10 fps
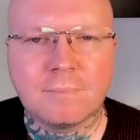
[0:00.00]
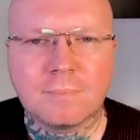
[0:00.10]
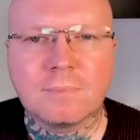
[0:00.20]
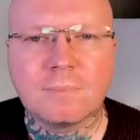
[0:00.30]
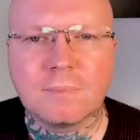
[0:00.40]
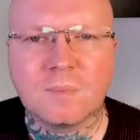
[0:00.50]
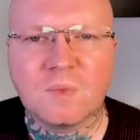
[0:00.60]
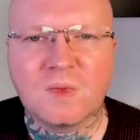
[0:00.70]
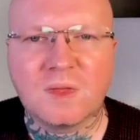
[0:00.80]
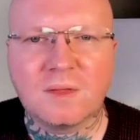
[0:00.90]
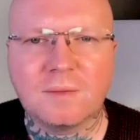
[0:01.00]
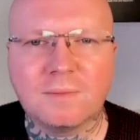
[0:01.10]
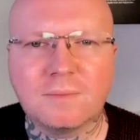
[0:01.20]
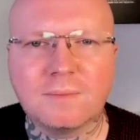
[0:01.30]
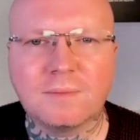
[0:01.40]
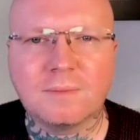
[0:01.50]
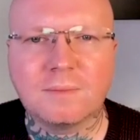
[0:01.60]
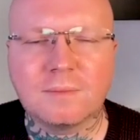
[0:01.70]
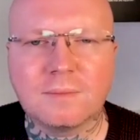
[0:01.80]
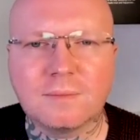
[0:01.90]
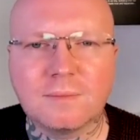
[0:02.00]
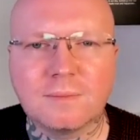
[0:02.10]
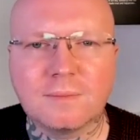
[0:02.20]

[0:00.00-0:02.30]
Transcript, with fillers: what you've got to realise is, so that's